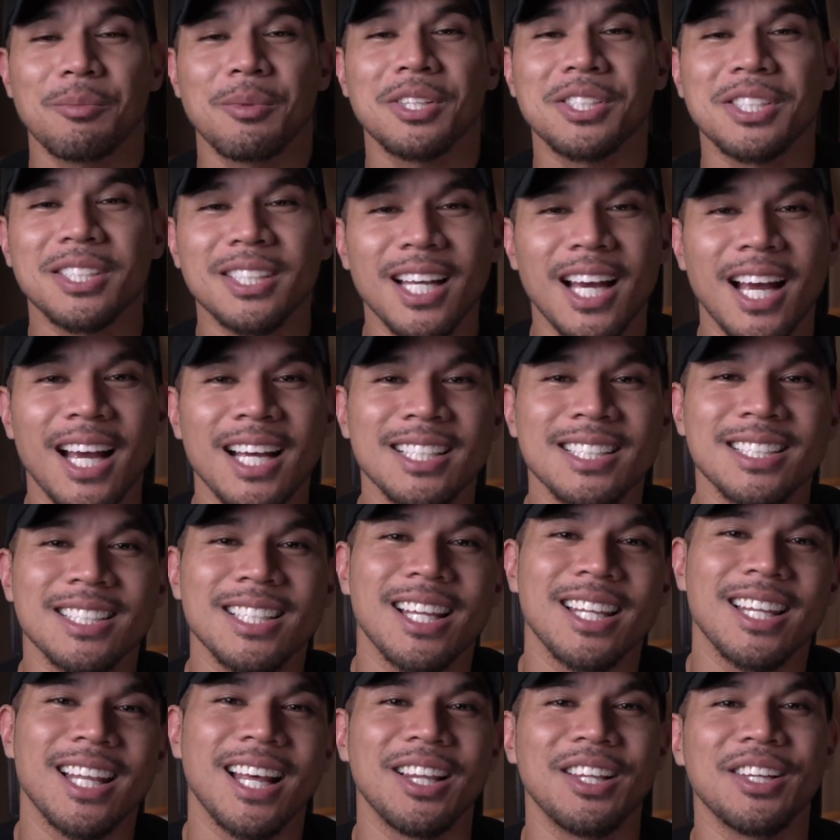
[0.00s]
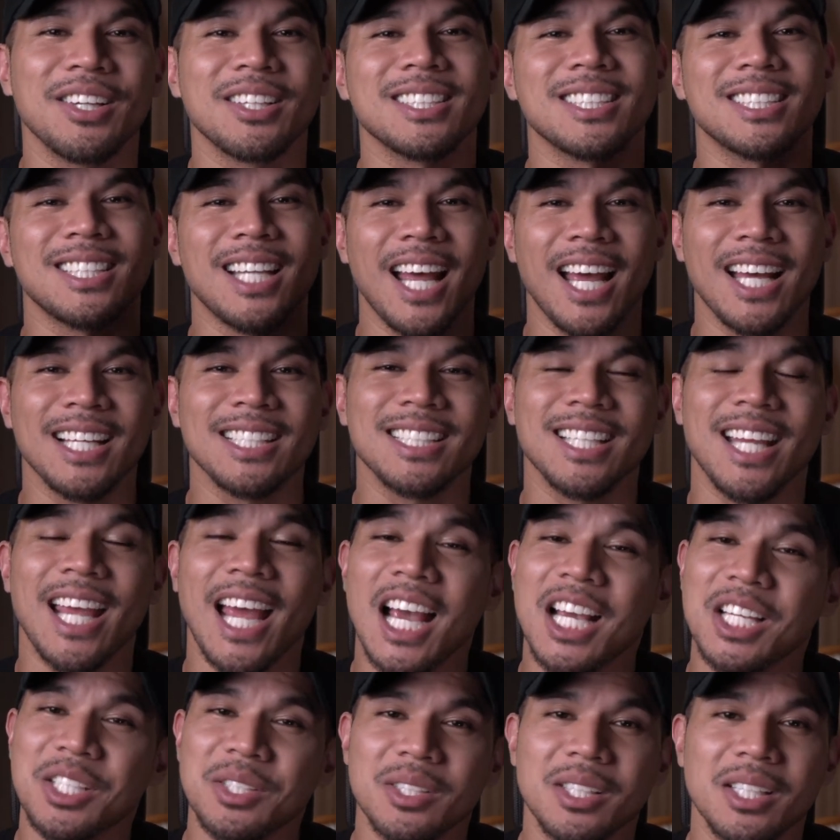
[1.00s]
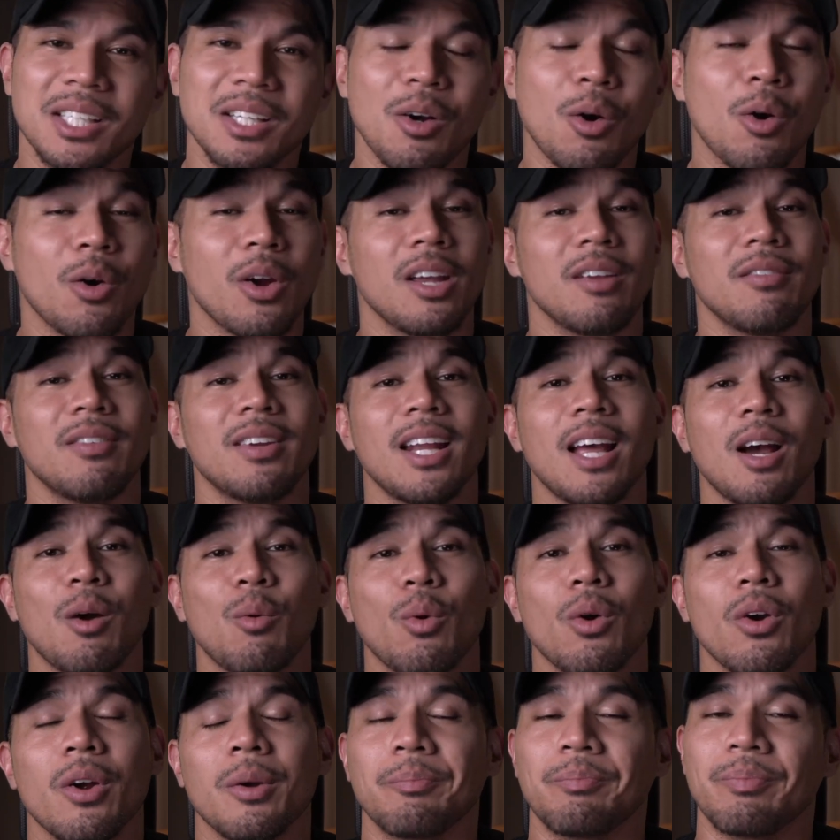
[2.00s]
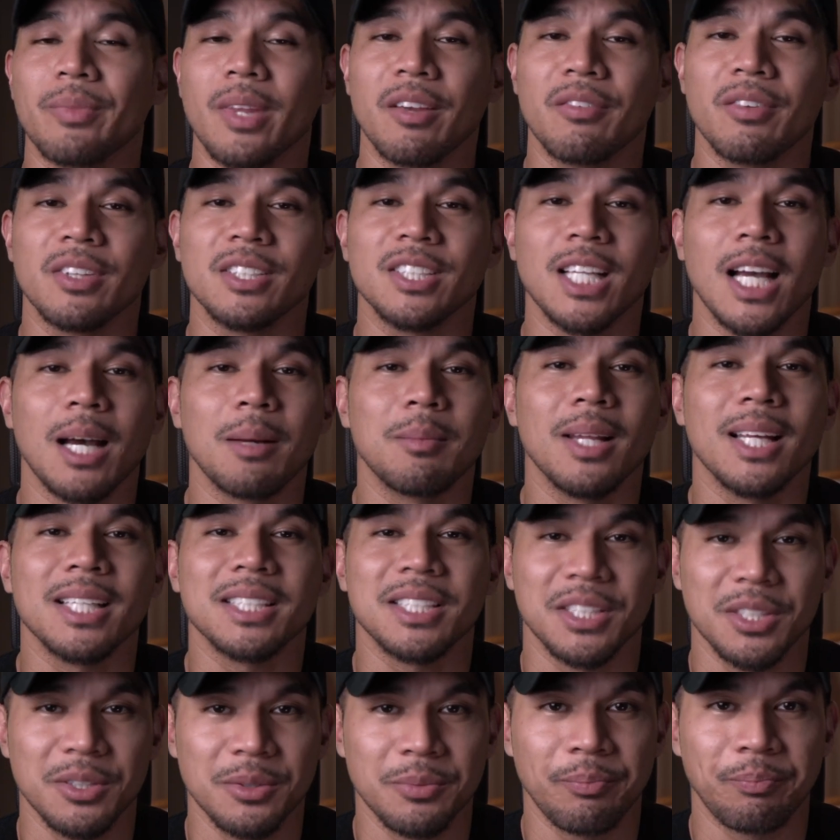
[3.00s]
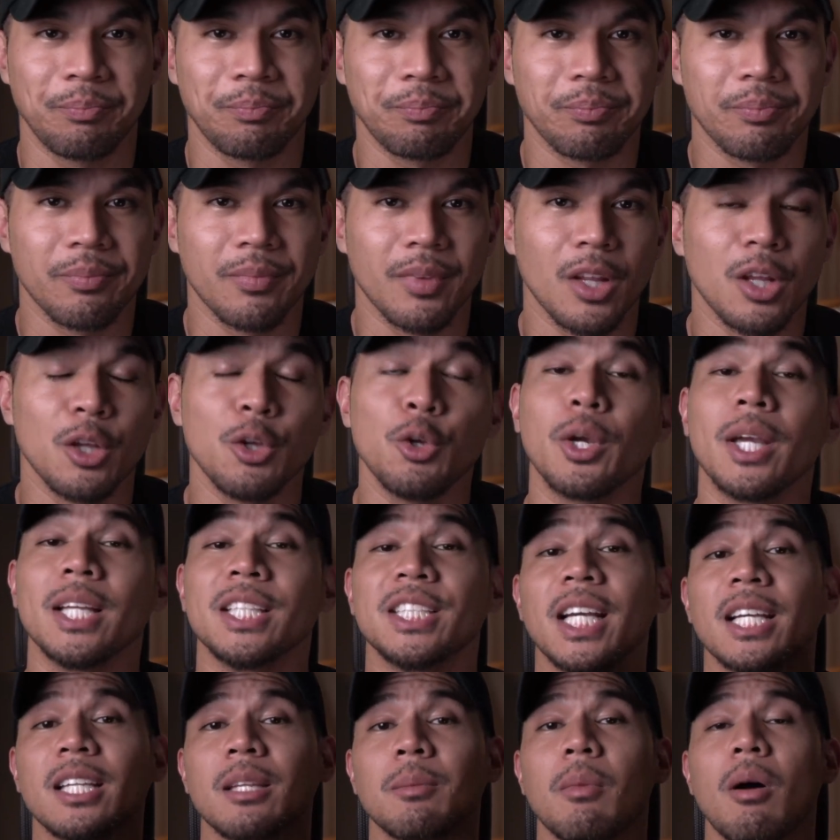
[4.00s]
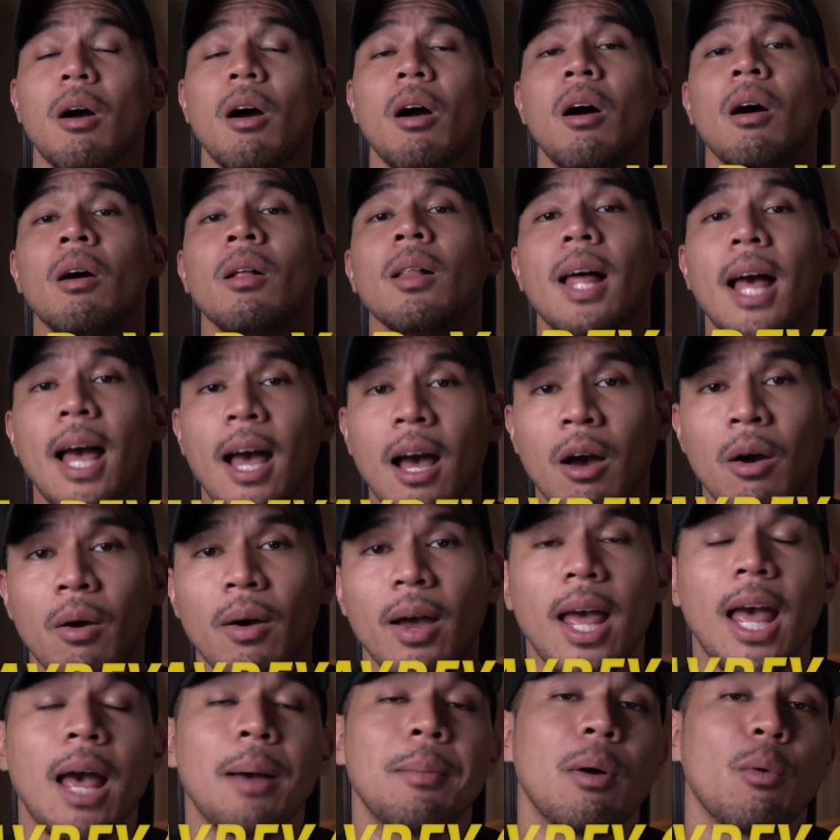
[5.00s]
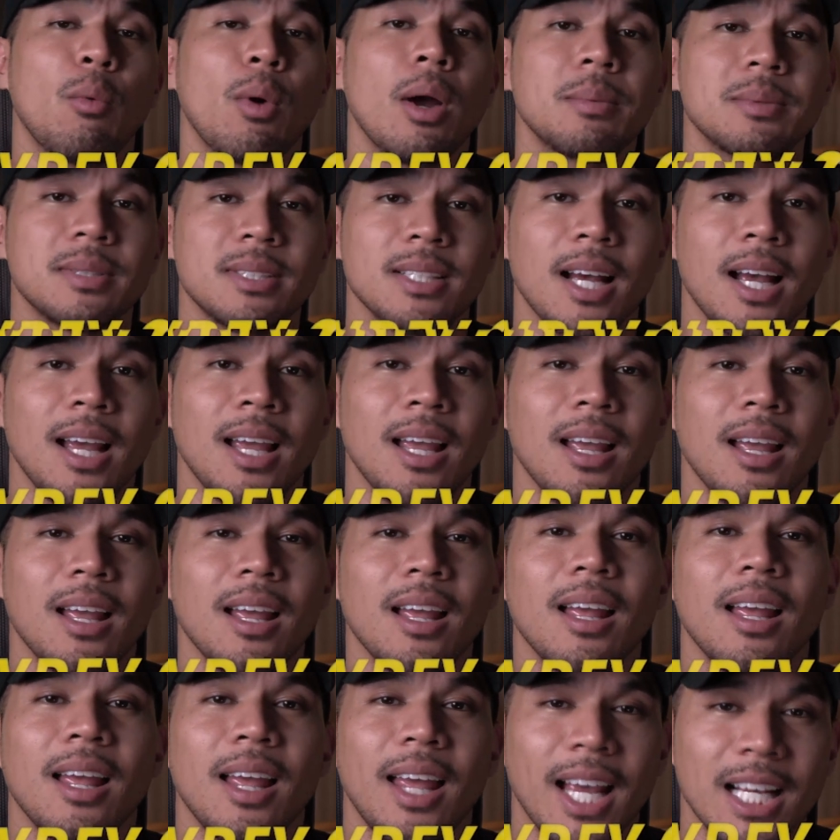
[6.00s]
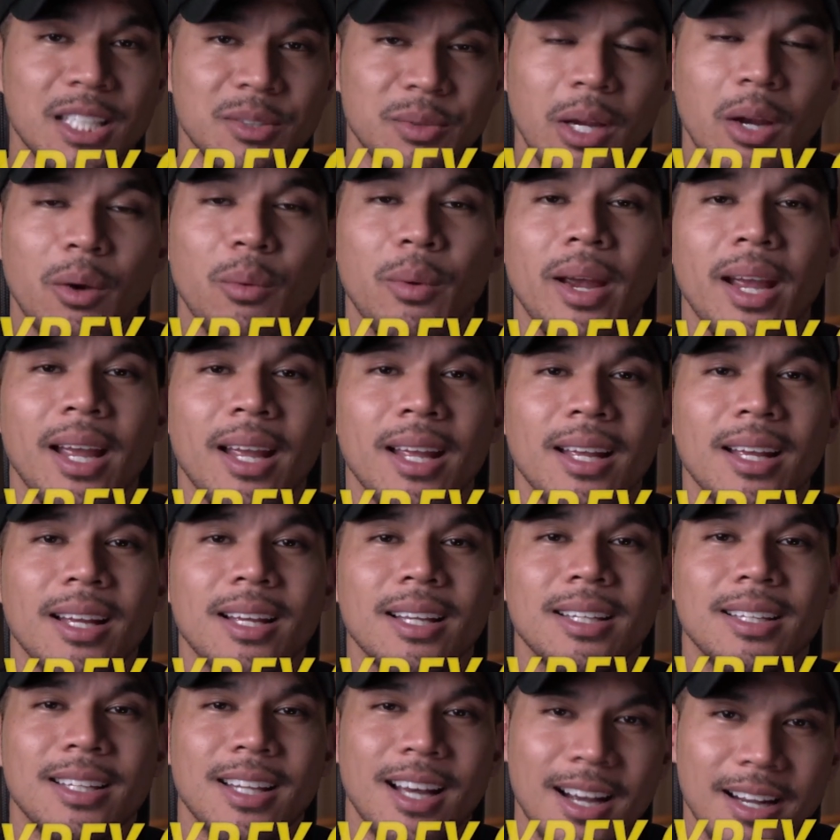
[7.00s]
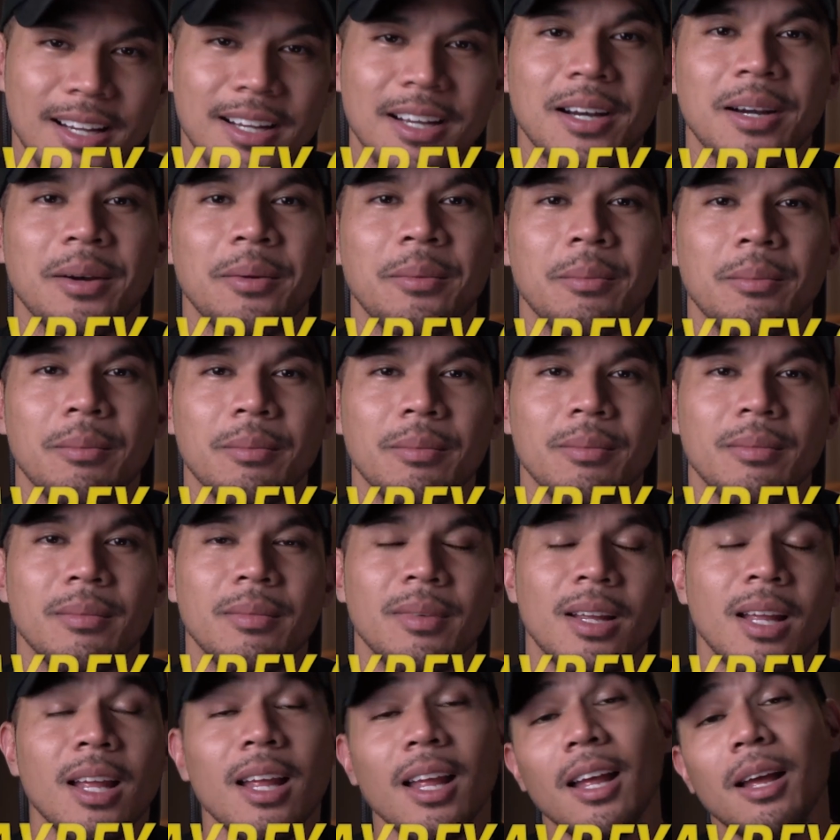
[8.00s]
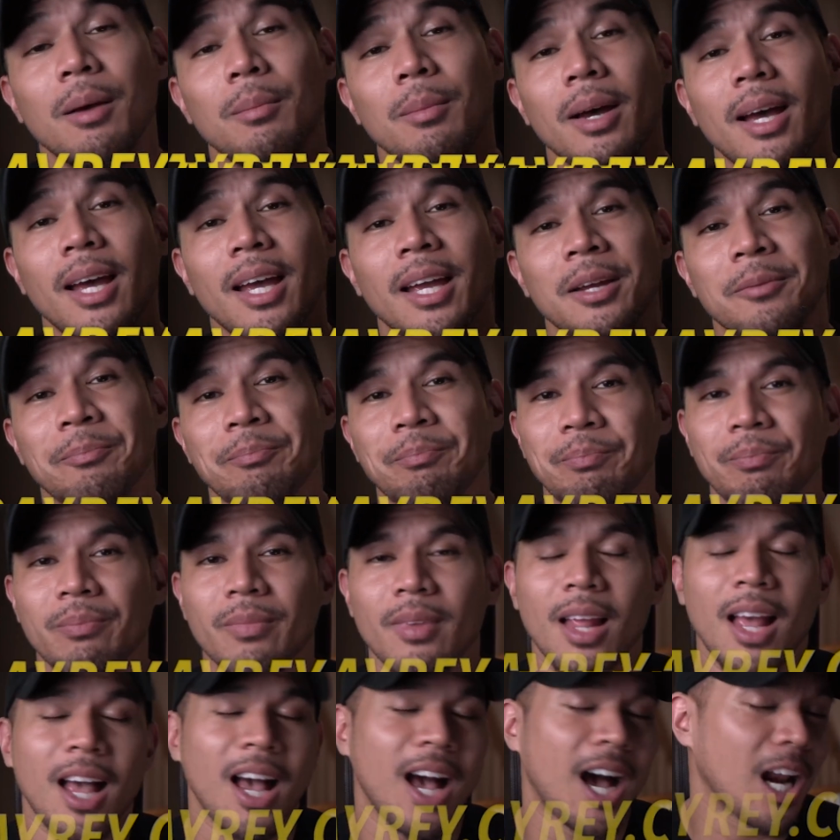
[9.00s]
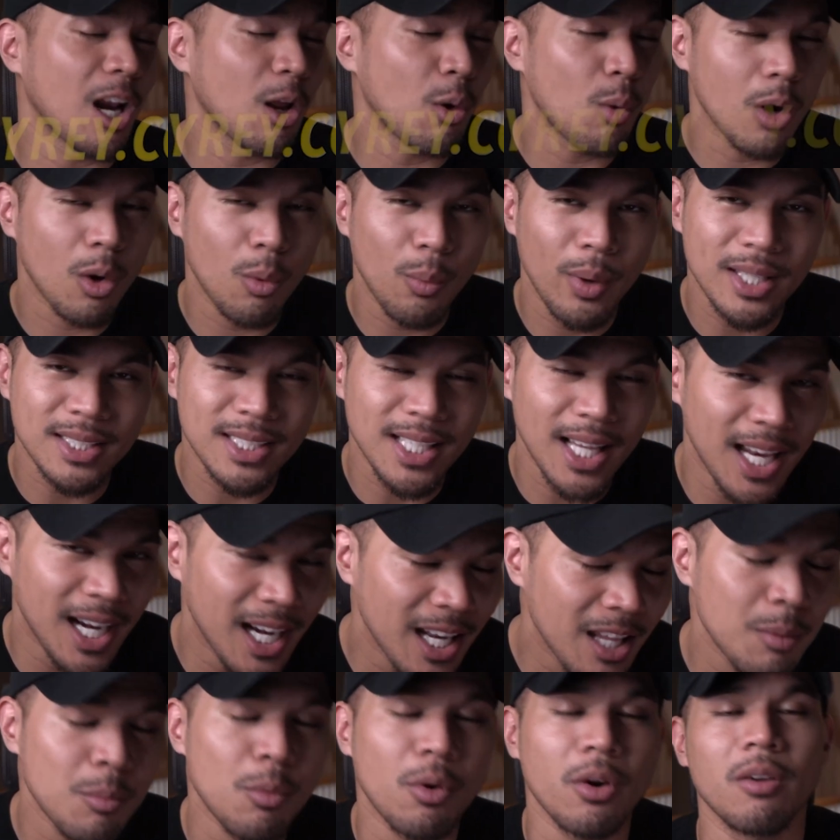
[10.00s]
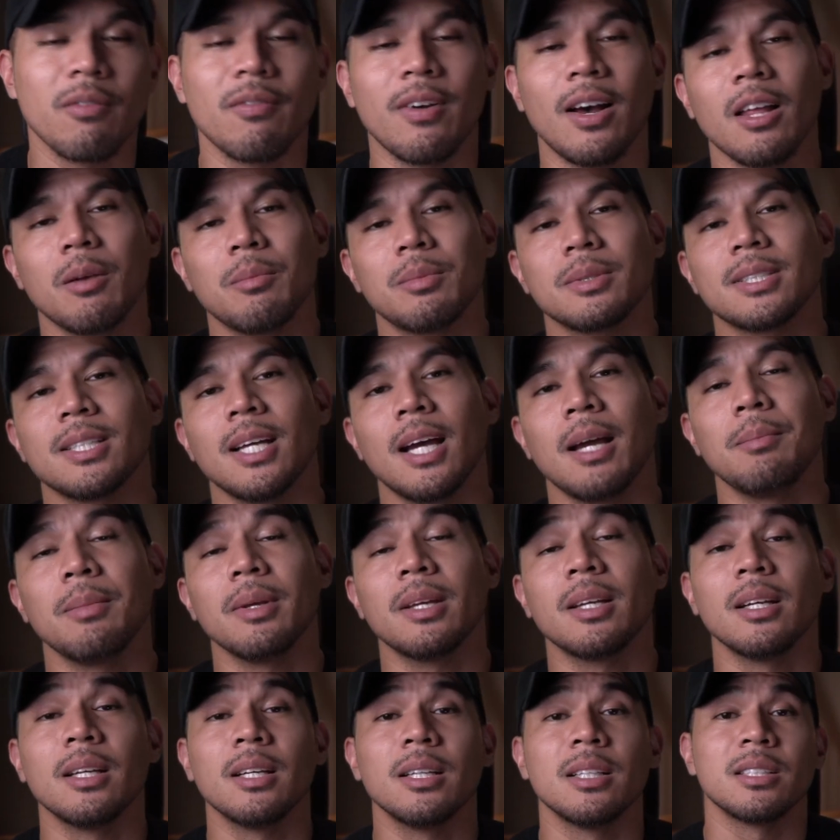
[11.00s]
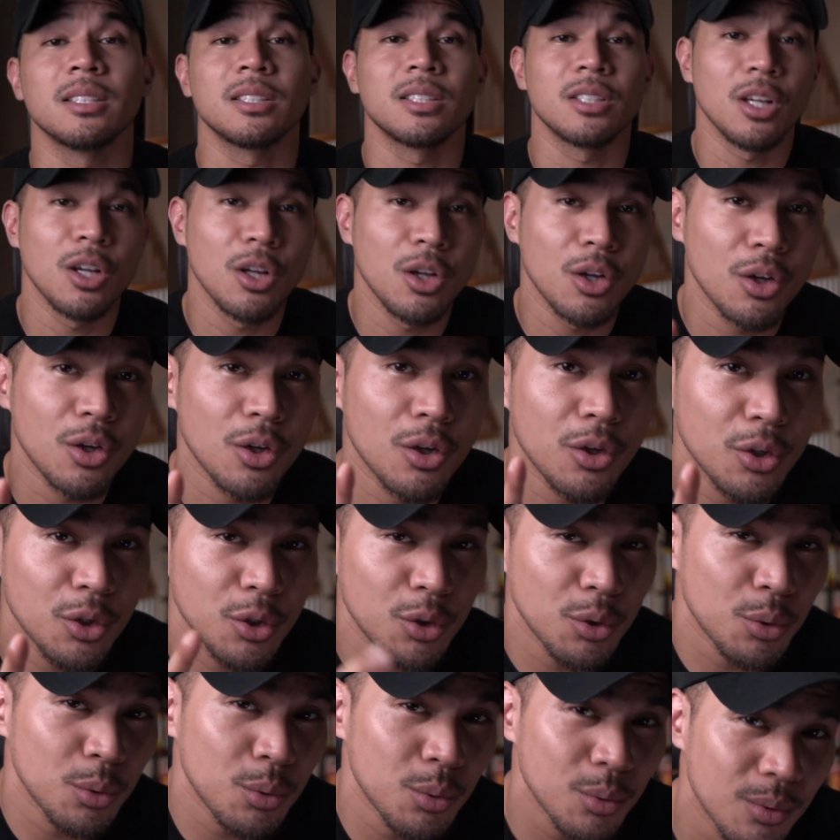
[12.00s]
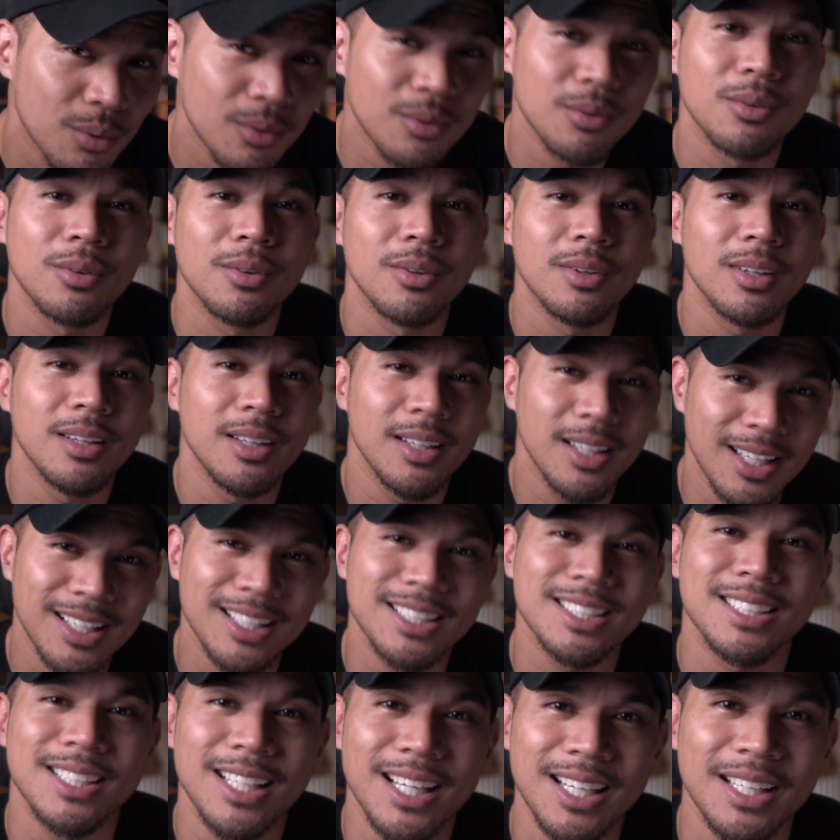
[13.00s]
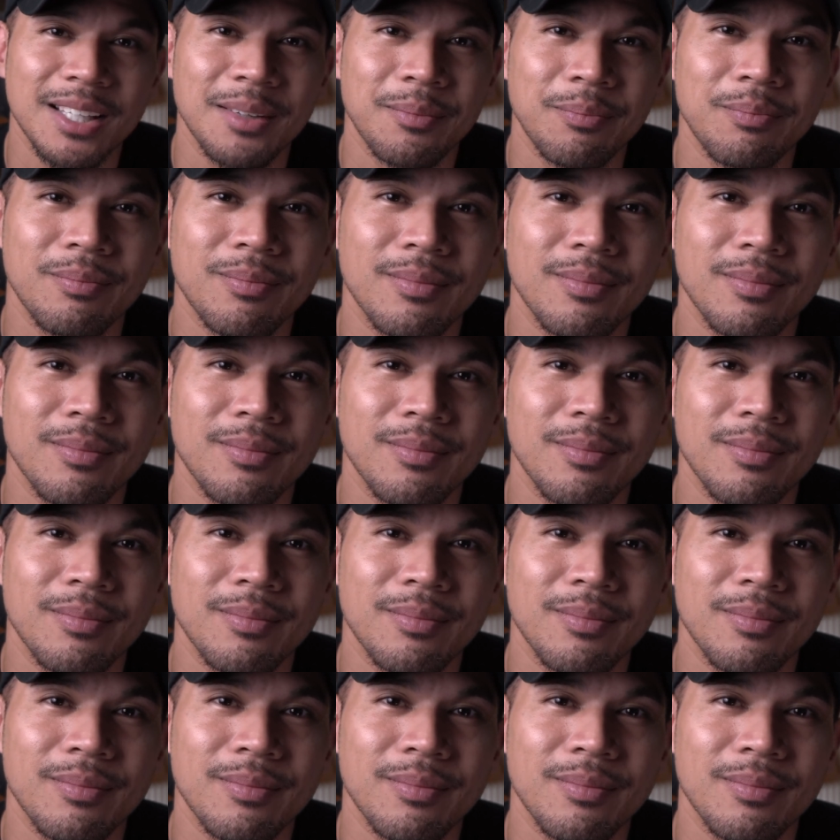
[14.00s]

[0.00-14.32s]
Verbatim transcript: merchandise that looks nice casually or even at work if your job lets you. You can check them all out at my website, xrayrey.com. But hey, I don't want to waste any more of your valuable time because you need to study.